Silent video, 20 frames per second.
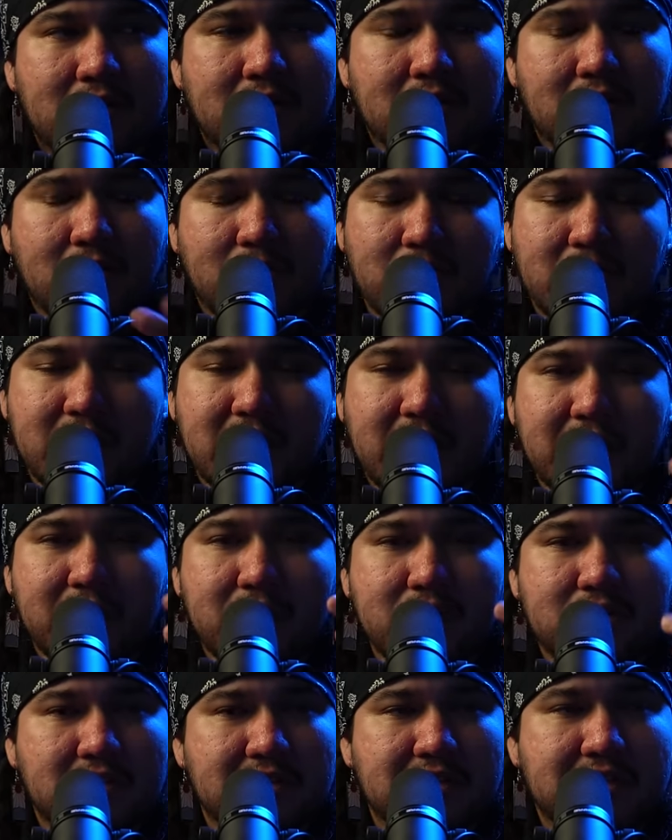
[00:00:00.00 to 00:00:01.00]
The one that
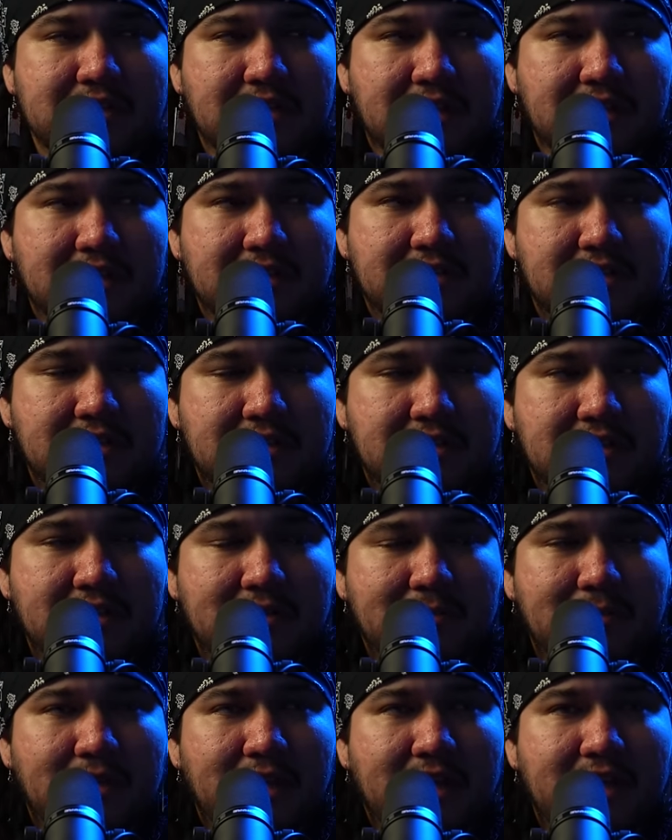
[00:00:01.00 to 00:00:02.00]
you just saw, she's
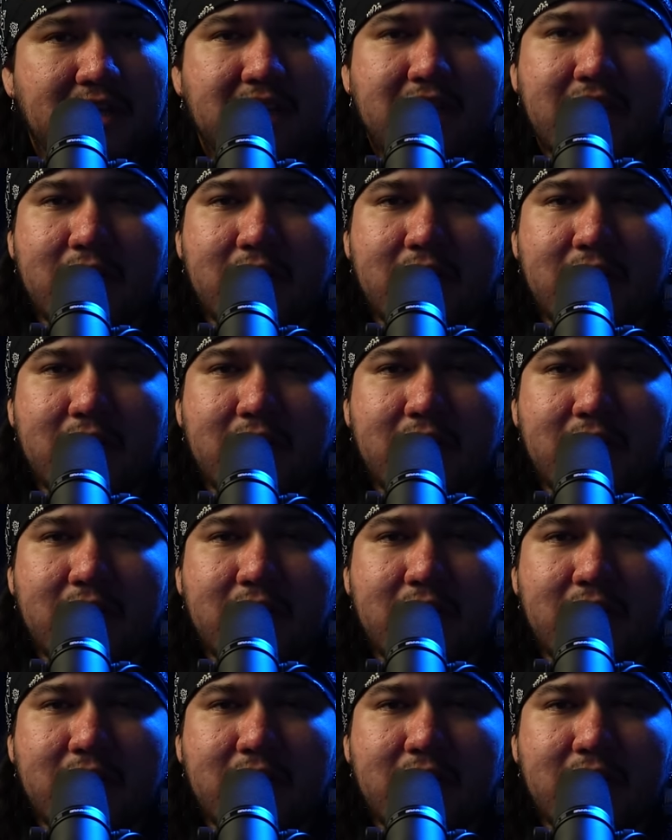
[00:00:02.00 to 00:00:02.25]
still playing.